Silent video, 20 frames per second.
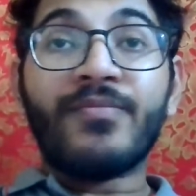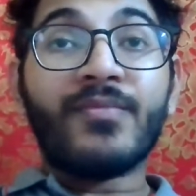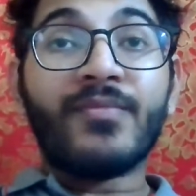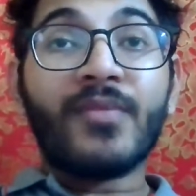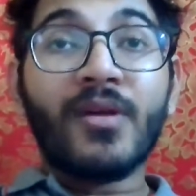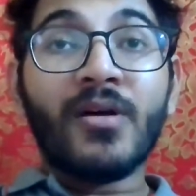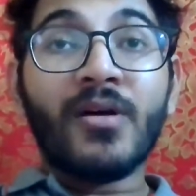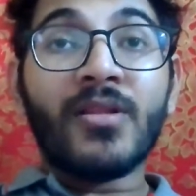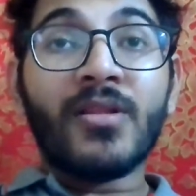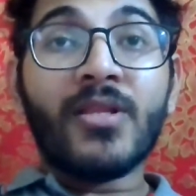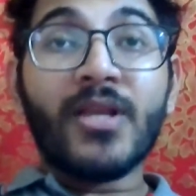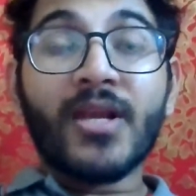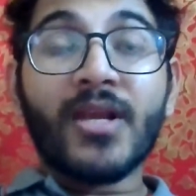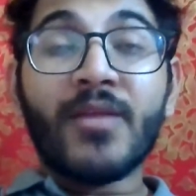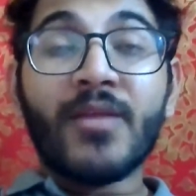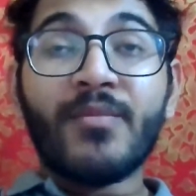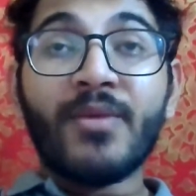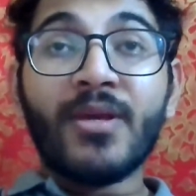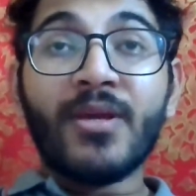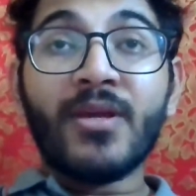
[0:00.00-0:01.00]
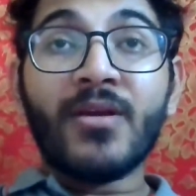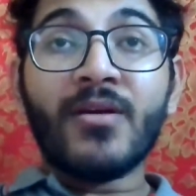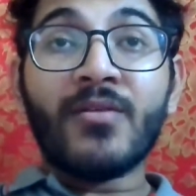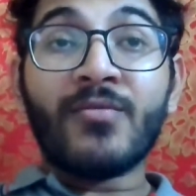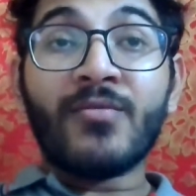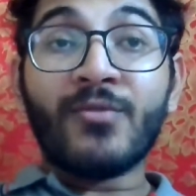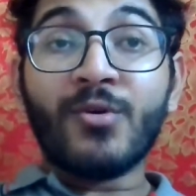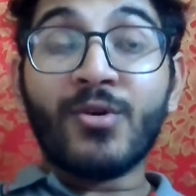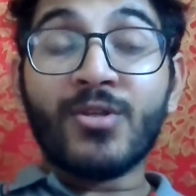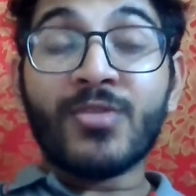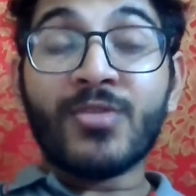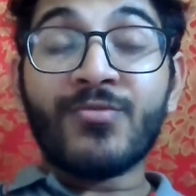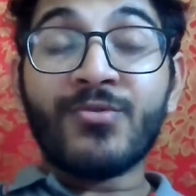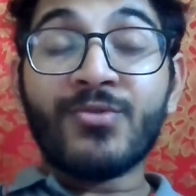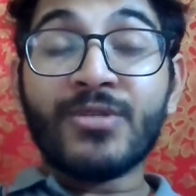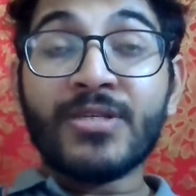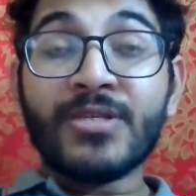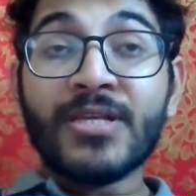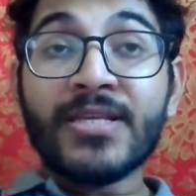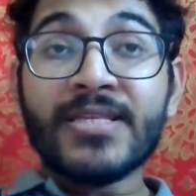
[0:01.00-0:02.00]
Uh, there can be, of course, if you
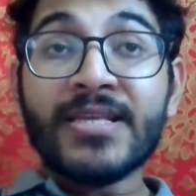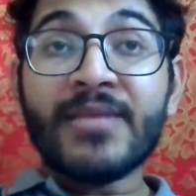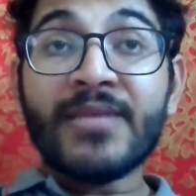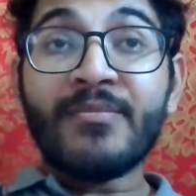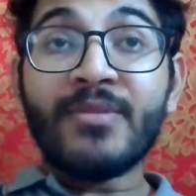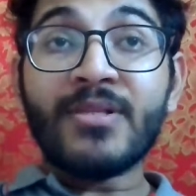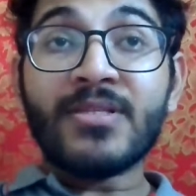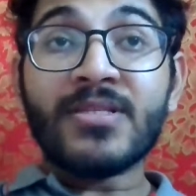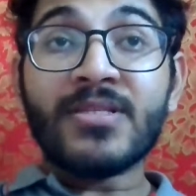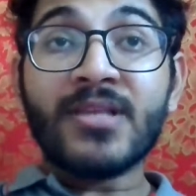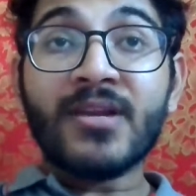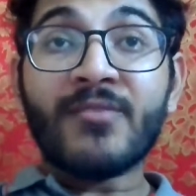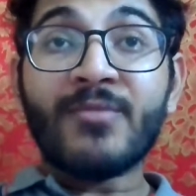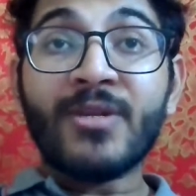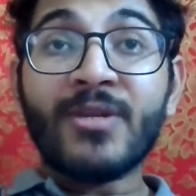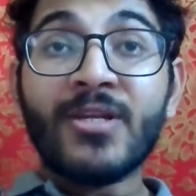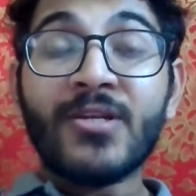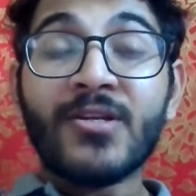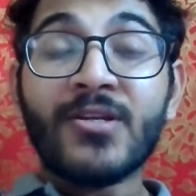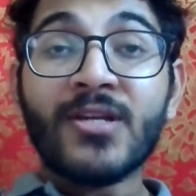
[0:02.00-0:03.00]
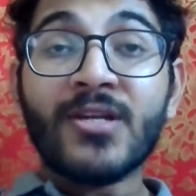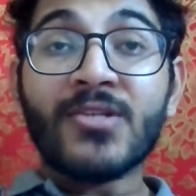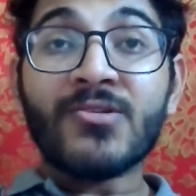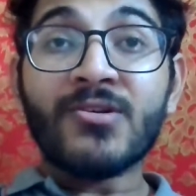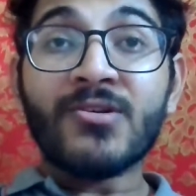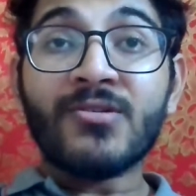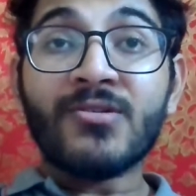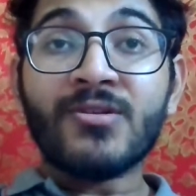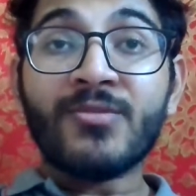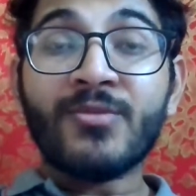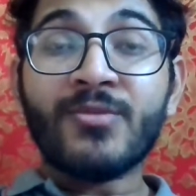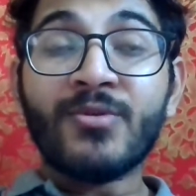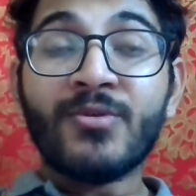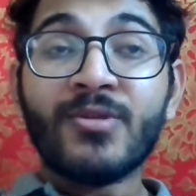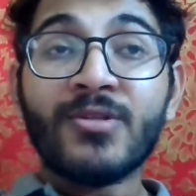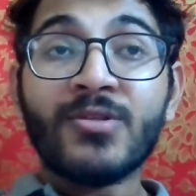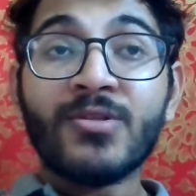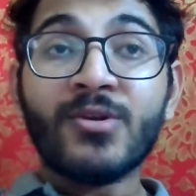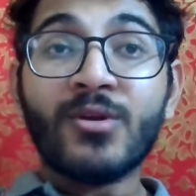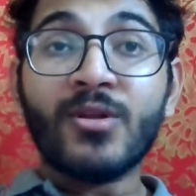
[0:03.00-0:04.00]
see examples, there have been international
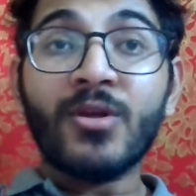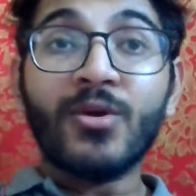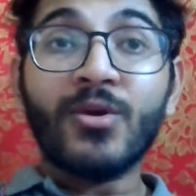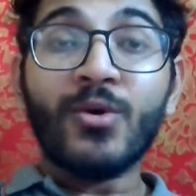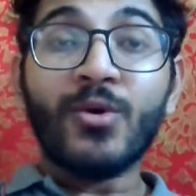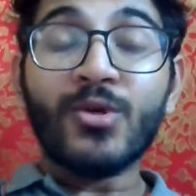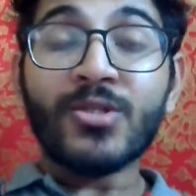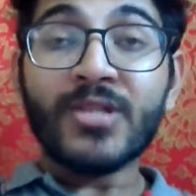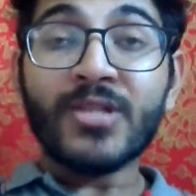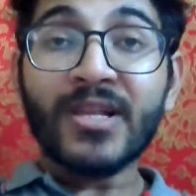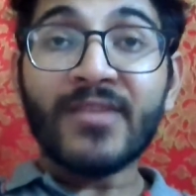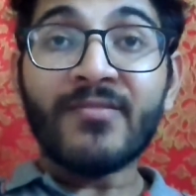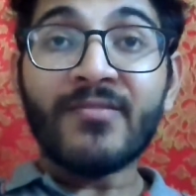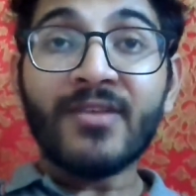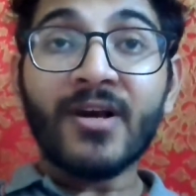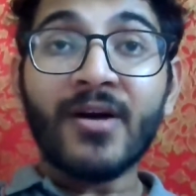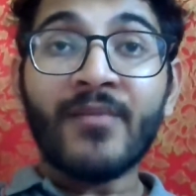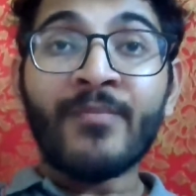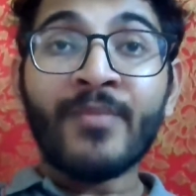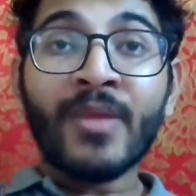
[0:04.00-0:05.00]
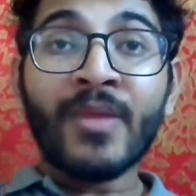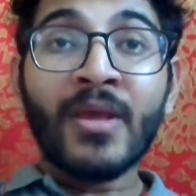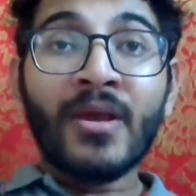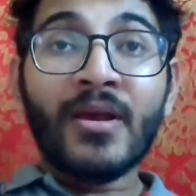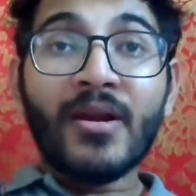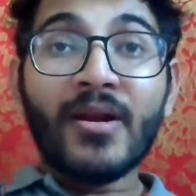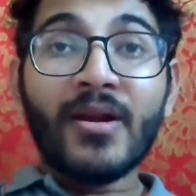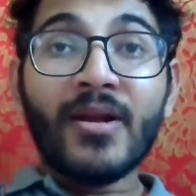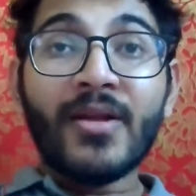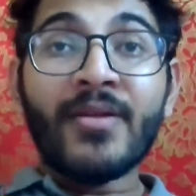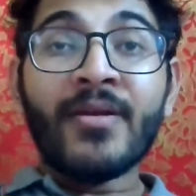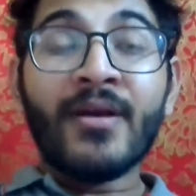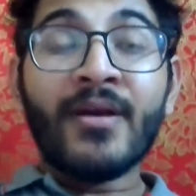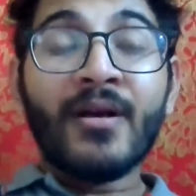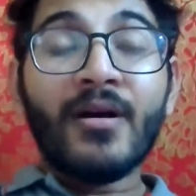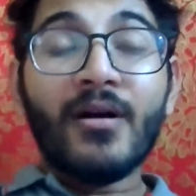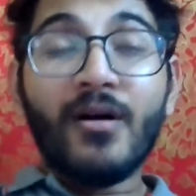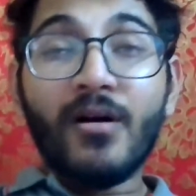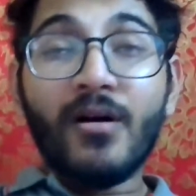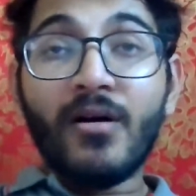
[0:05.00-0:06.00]
tribunals on Yugoslavia, right,
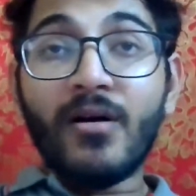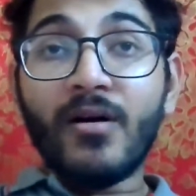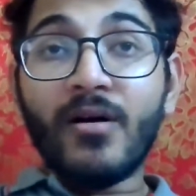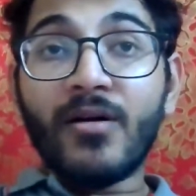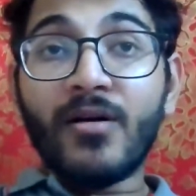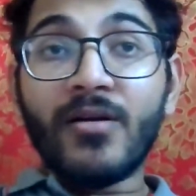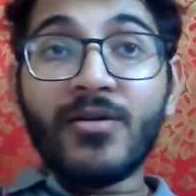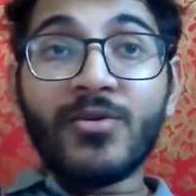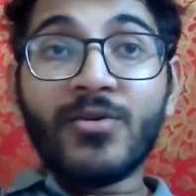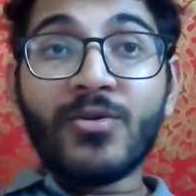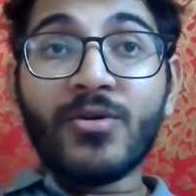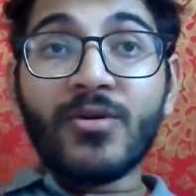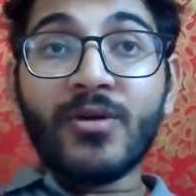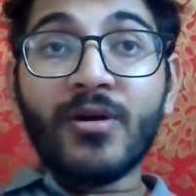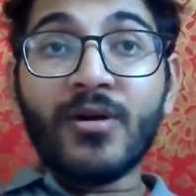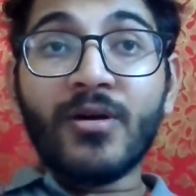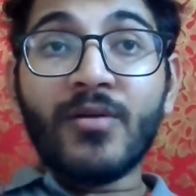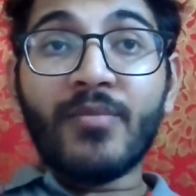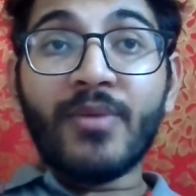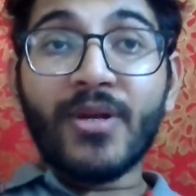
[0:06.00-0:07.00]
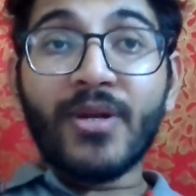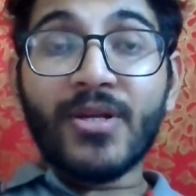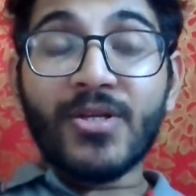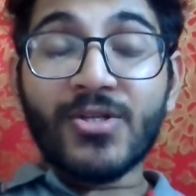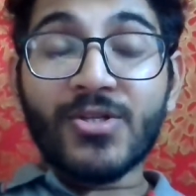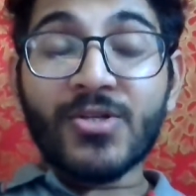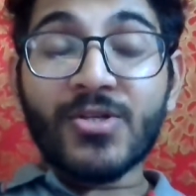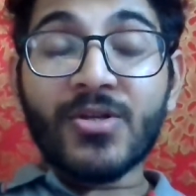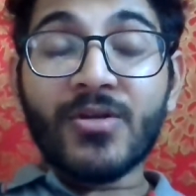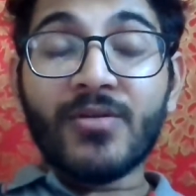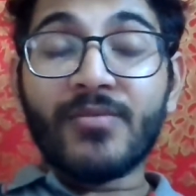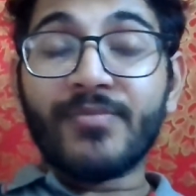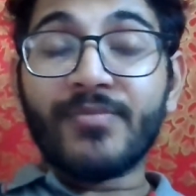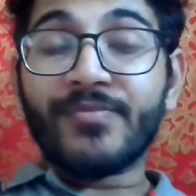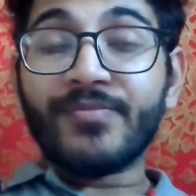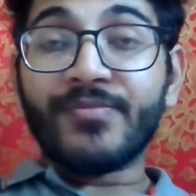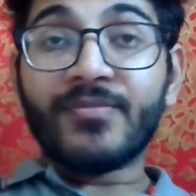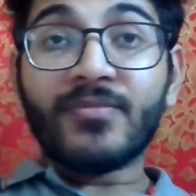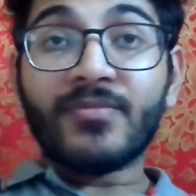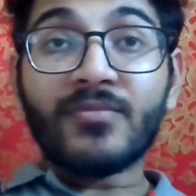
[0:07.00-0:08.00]
to punish
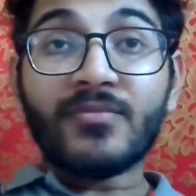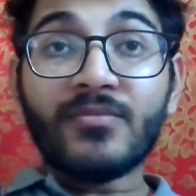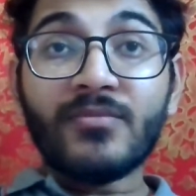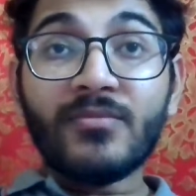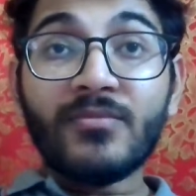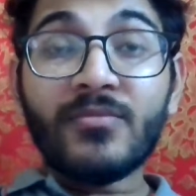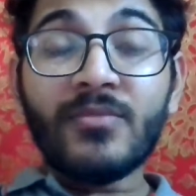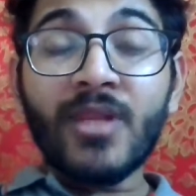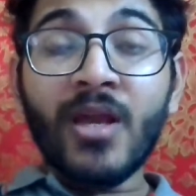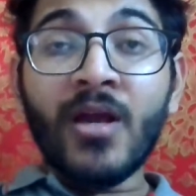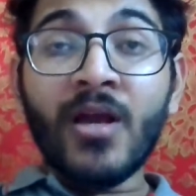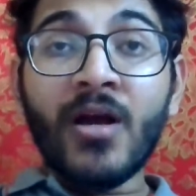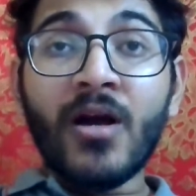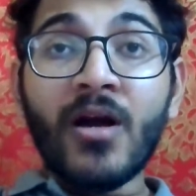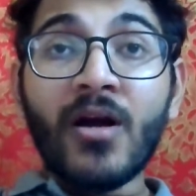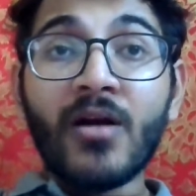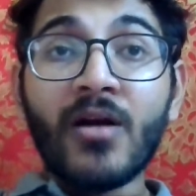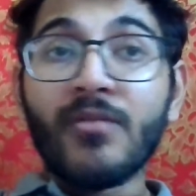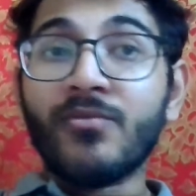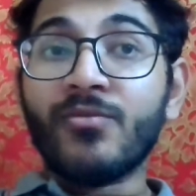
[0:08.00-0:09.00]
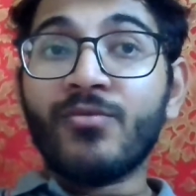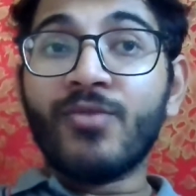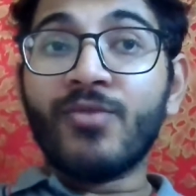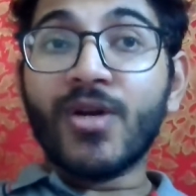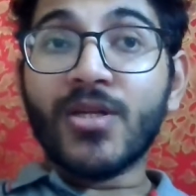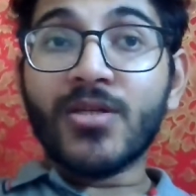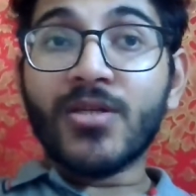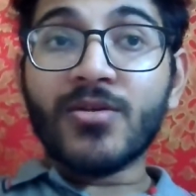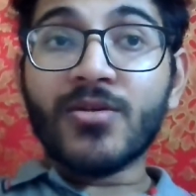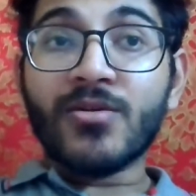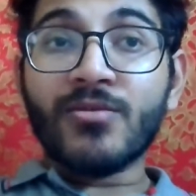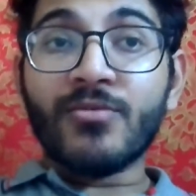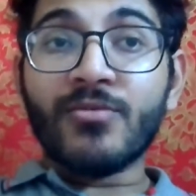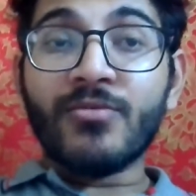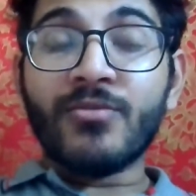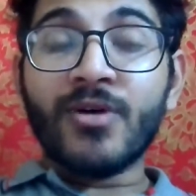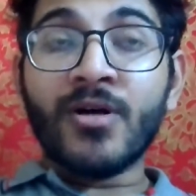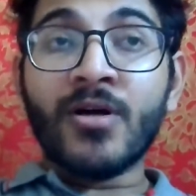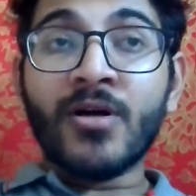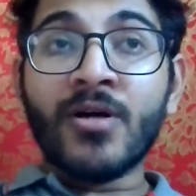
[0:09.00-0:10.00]
what
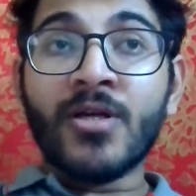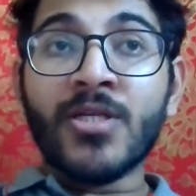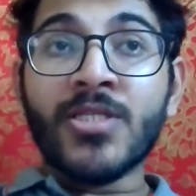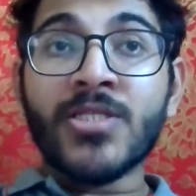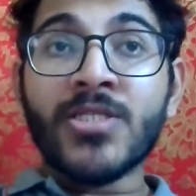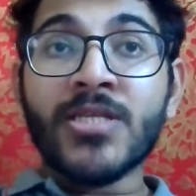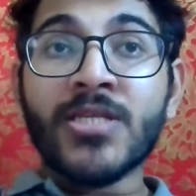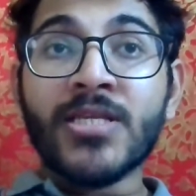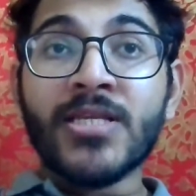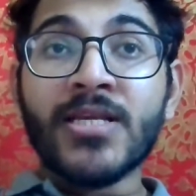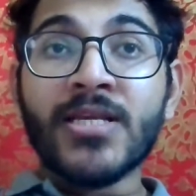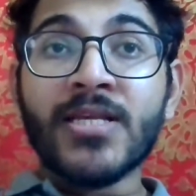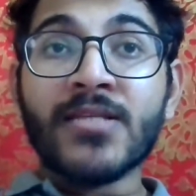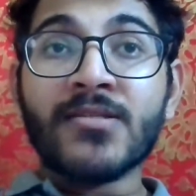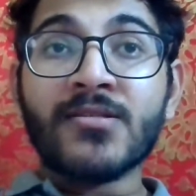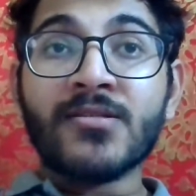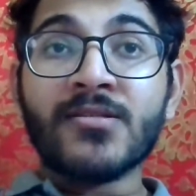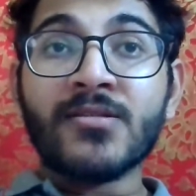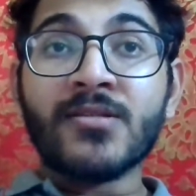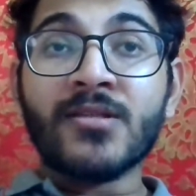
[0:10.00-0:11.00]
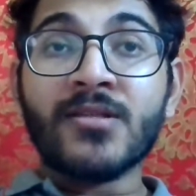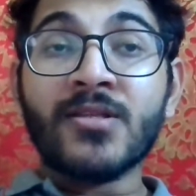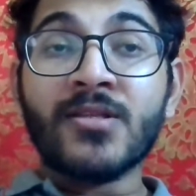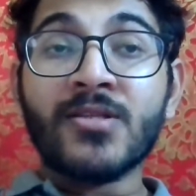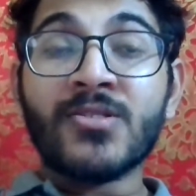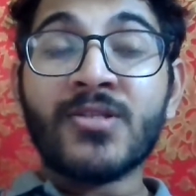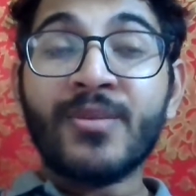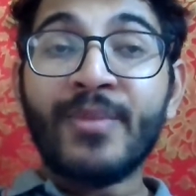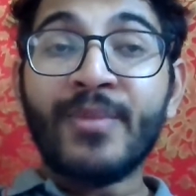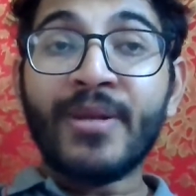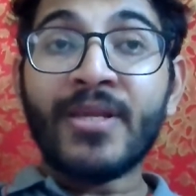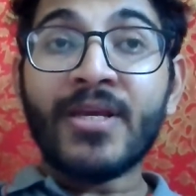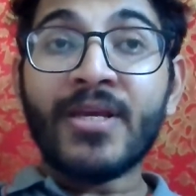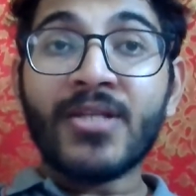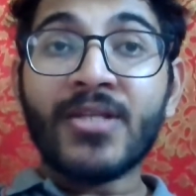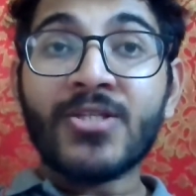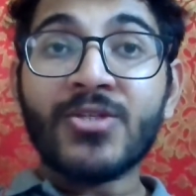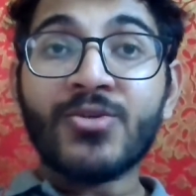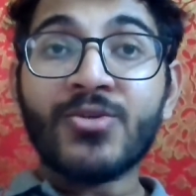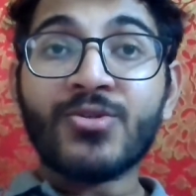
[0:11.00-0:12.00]
is seen as the Srebrenica
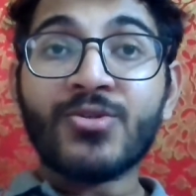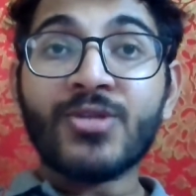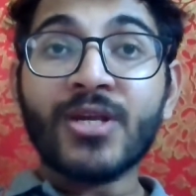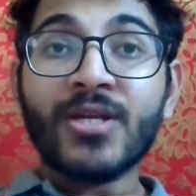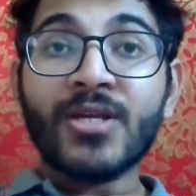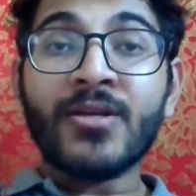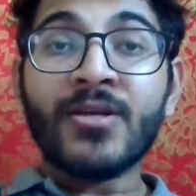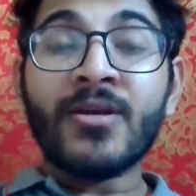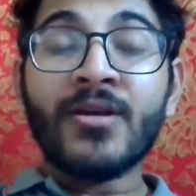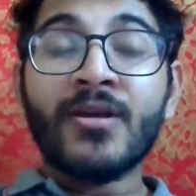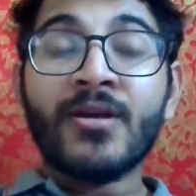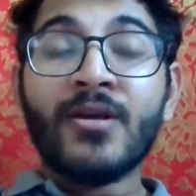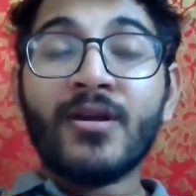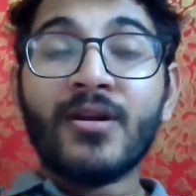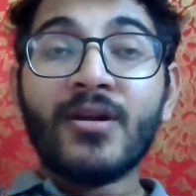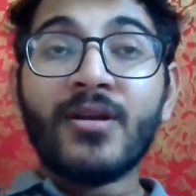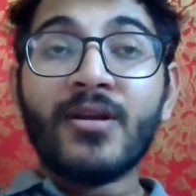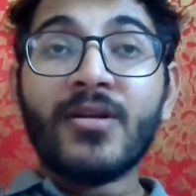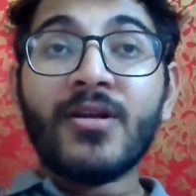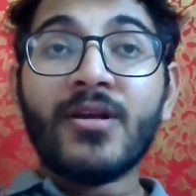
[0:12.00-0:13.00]
genocide, right?